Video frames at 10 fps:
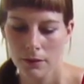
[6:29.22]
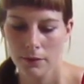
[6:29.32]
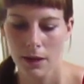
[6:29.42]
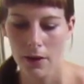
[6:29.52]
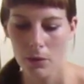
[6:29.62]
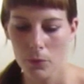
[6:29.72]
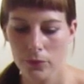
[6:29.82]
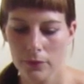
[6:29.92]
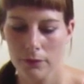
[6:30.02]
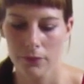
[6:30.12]
See how the
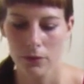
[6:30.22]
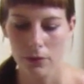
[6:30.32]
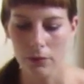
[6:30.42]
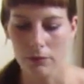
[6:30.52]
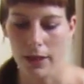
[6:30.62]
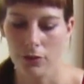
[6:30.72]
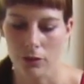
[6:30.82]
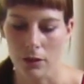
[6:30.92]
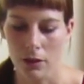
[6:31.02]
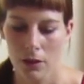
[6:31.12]
most difficult
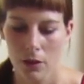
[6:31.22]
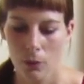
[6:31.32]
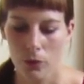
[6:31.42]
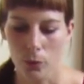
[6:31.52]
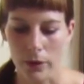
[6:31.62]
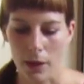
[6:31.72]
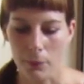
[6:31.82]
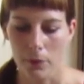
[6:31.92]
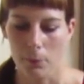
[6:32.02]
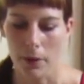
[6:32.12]
correction was when I
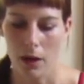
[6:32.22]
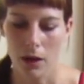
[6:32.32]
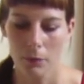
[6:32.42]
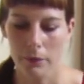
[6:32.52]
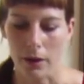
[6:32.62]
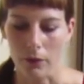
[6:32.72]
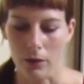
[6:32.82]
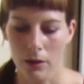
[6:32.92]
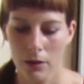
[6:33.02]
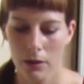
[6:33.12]
put my arm
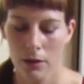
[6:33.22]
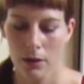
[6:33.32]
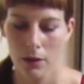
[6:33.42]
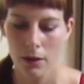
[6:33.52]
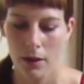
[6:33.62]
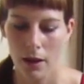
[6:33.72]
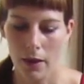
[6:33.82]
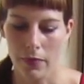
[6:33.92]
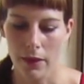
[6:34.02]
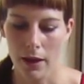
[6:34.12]
down,
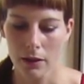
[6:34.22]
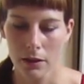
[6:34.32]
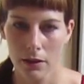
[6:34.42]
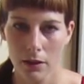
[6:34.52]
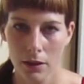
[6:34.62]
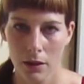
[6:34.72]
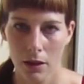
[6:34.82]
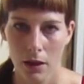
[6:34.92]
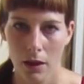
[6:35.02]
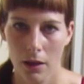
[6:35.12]
and then
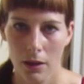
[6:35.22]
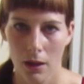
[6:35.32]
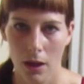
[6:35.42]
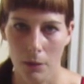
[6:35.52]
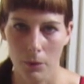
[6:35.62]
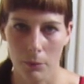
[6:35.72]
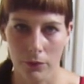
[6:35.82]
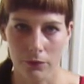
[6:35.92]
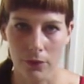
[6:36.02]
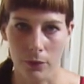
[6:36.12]
I'm able
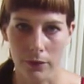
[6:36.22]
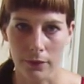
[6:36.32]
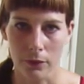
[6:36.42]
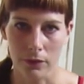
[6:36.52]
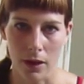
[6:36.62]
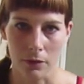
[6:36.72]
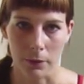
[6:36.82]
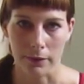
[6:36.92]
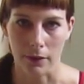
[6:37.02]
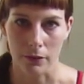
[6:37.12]
to focus outside of
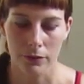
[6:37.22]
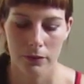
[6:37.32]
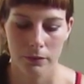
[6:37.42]
myself.